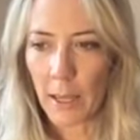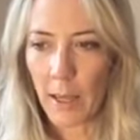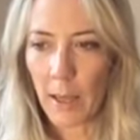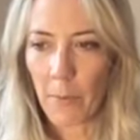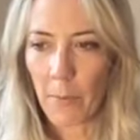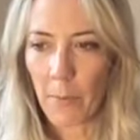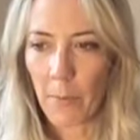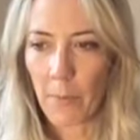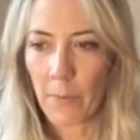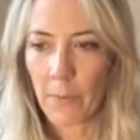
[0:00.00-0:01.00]

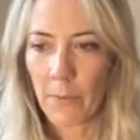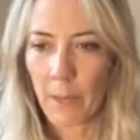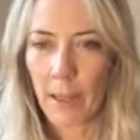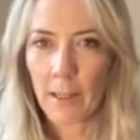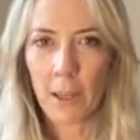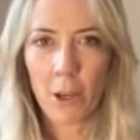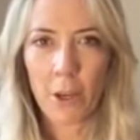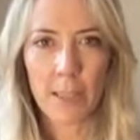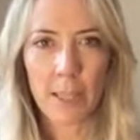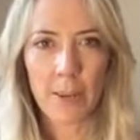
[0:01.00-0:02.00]
I think
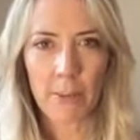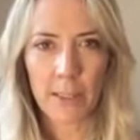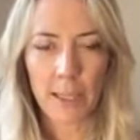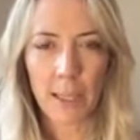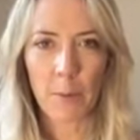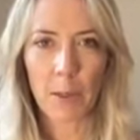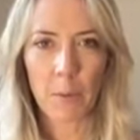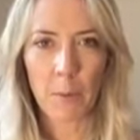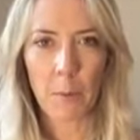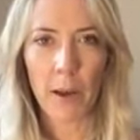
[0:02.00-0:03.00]
low self-esteem
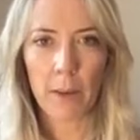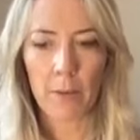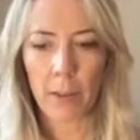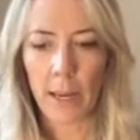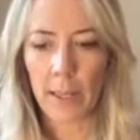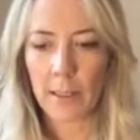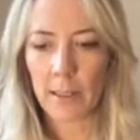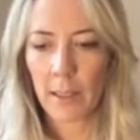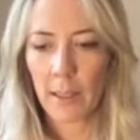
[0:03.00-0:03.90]
can be part of that.